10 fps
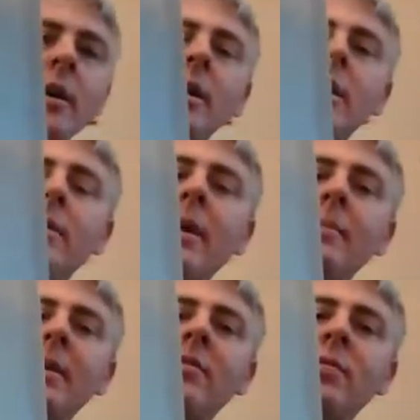that
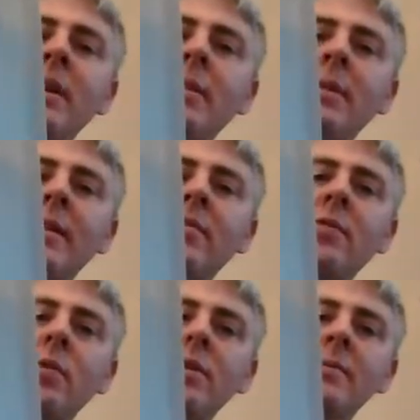means 20 minutes or
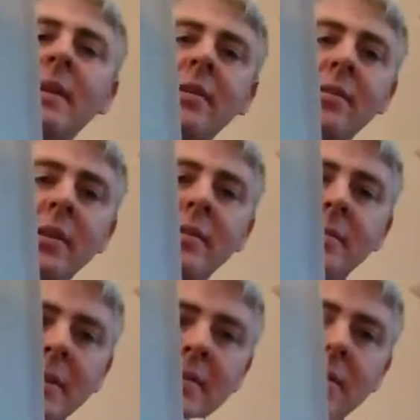40 minutes or 60
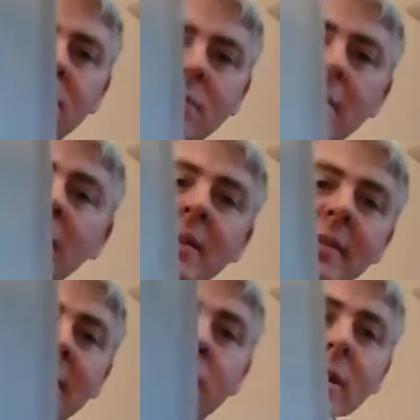minutes. So 20
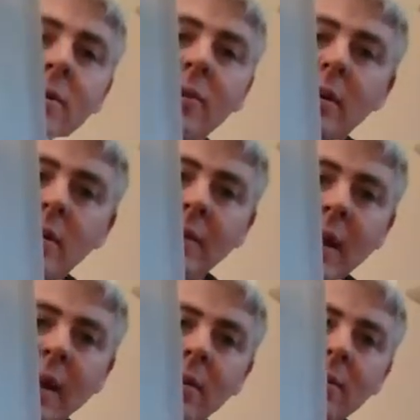minutes is 1/3 of an
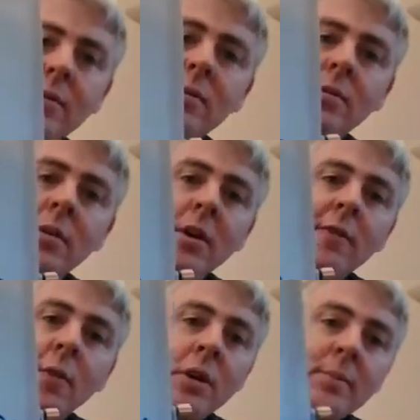hour.
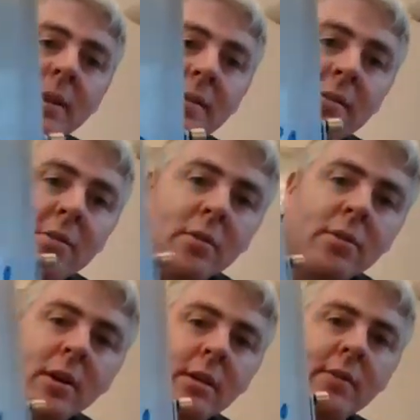40 minutes is
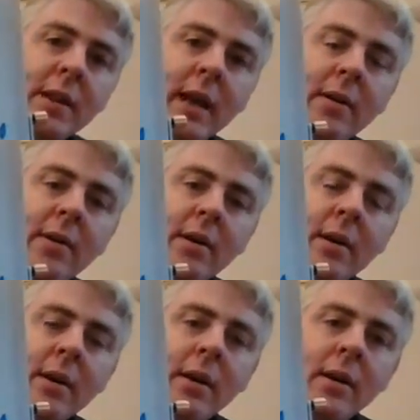2/3 of an hour,
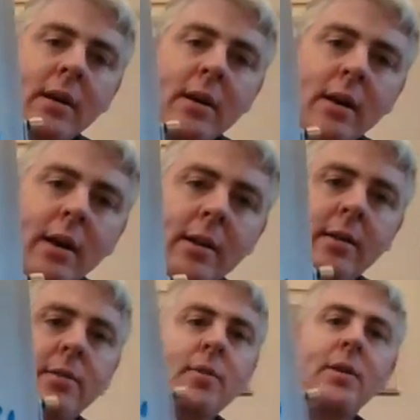
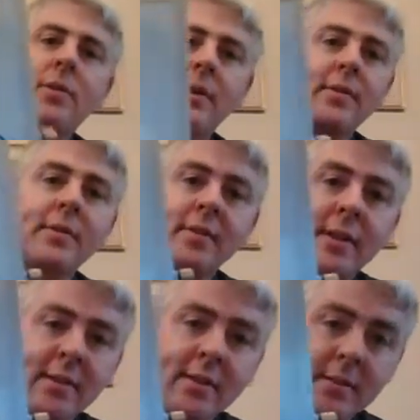and 3/3
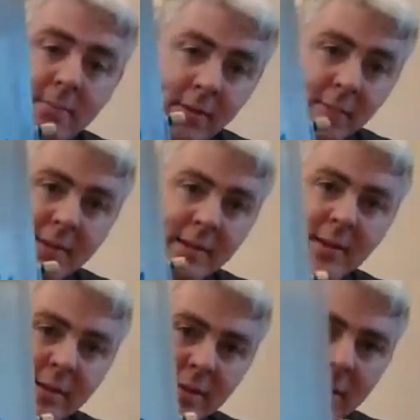is obviously 60